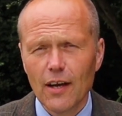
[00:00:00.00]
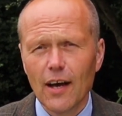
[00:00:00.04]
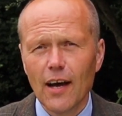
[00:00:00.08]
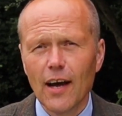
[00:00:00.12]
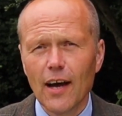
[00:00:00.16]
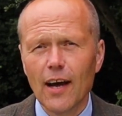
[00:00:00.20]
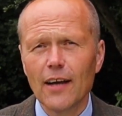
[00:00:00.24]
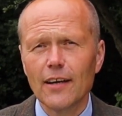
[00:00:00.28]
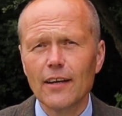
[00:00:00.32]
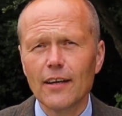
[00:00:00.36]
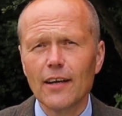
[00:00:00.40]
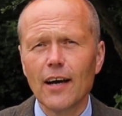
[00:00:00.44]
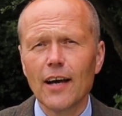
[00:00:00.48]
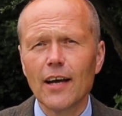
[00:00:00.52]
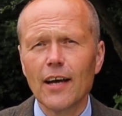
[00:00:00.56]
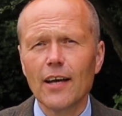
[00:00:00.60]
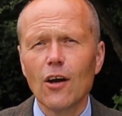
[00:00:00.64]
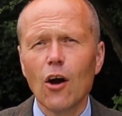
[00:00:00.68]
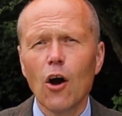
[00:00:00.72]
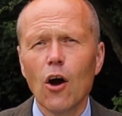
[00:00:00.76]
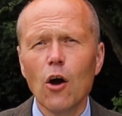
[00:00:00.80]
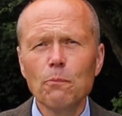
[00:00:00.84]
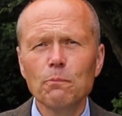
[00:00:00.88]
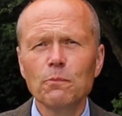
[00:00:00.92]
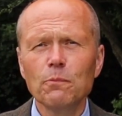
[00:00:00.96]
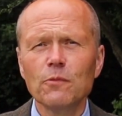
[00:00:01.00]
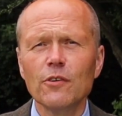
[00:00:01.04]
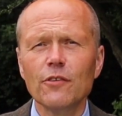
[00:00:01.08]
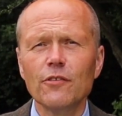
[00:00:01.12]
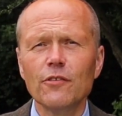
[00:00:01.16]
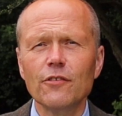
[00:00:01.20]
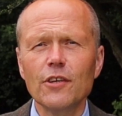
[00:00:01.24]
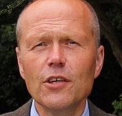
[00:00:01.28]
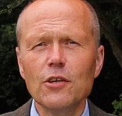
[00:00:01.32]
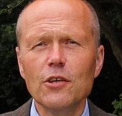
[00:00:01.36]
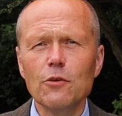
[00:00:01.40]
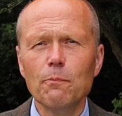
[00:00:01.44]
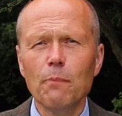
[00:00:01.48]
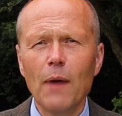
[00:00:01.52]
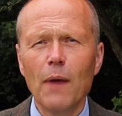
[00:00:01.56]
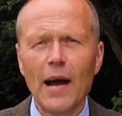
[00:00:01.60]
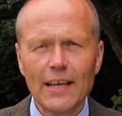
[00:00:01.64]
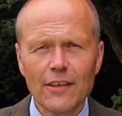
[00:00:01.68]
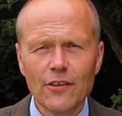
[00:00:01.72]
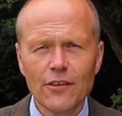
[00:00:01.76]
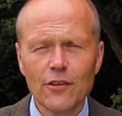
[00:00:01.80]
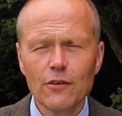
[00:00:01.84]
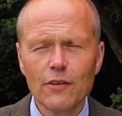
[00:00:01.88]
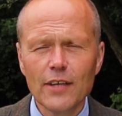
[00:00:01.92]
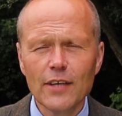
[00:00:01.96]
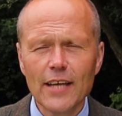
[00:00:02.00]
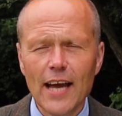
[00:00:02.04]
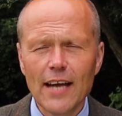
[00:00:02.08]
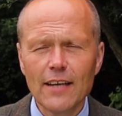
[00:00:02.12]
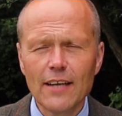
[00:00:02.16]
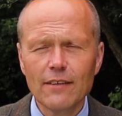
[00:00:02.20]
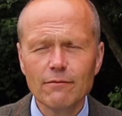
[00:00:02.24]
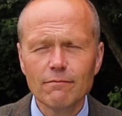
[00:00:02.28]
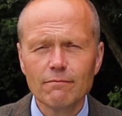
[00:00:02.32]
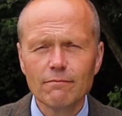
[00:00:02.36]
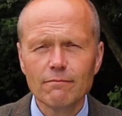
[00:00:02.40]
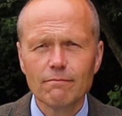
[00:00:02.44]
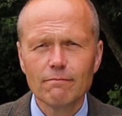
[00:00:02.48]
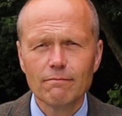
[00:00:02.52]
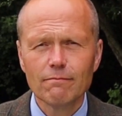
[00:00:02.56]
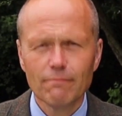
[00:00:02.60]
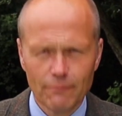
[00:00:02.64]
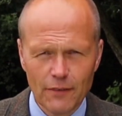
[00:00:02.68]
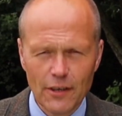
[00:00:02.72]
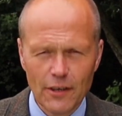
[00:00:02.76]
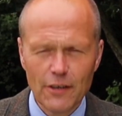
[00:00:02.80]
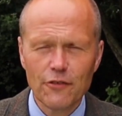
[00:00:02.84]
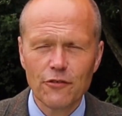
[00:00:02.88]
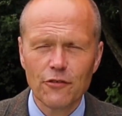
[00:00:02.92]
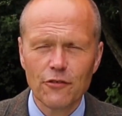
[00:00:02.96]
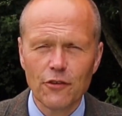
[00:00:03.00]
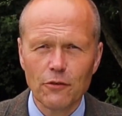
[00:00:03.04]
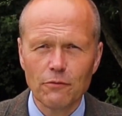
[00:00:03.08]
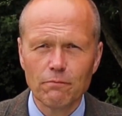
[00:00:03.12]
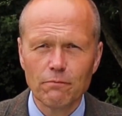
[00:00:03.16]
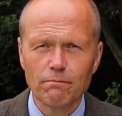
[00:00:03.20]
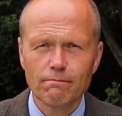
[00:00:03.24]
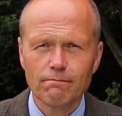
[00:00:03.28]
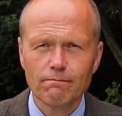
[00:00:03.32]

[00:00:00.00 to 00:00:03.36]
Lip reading: and I hope to see you back here again very soon.